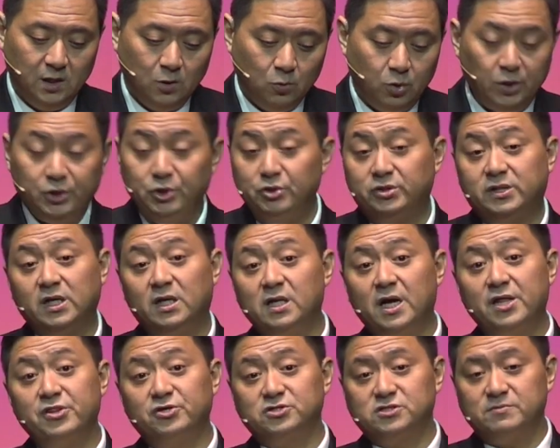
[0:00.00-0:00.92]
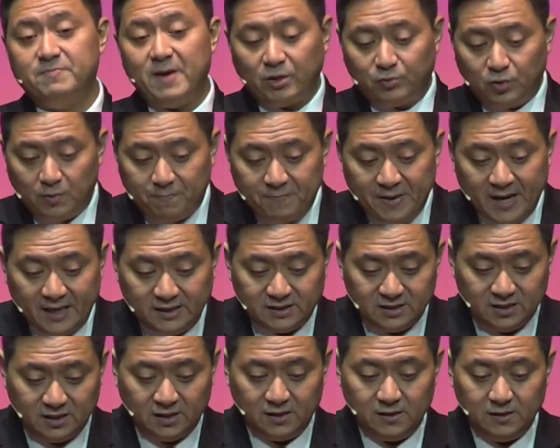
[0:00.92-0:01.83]
When you tell others about
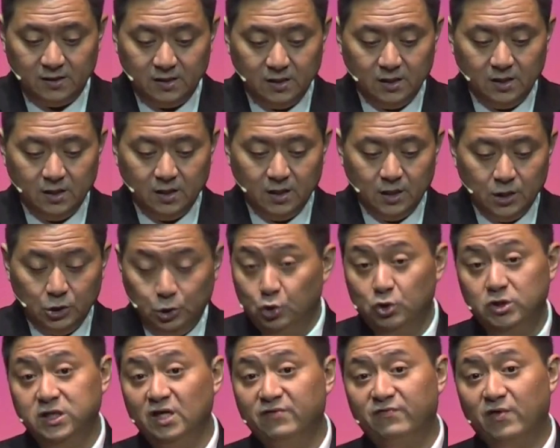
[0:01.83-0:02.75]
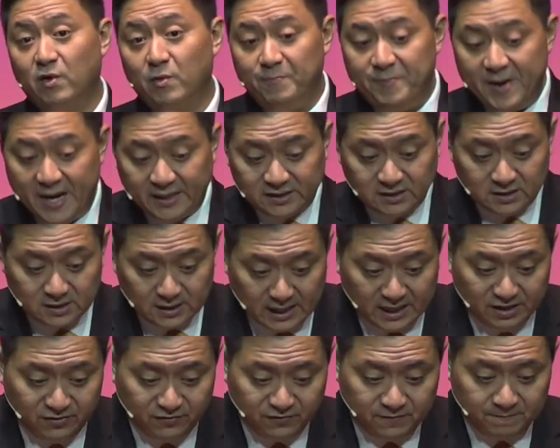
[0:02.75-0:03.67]
repenting, do you live a repentant
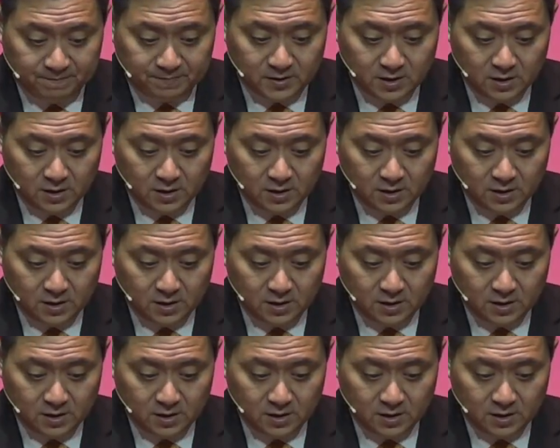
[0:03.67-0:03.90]
life?